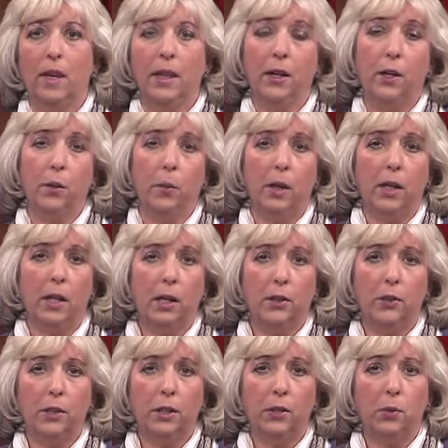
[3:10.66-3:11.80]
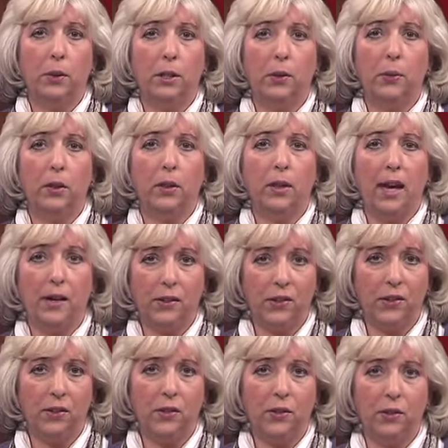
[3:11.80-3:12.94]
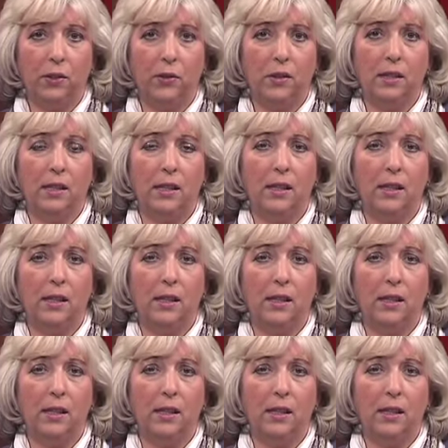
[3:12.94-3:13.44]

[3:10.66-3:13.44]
There are 123,000 students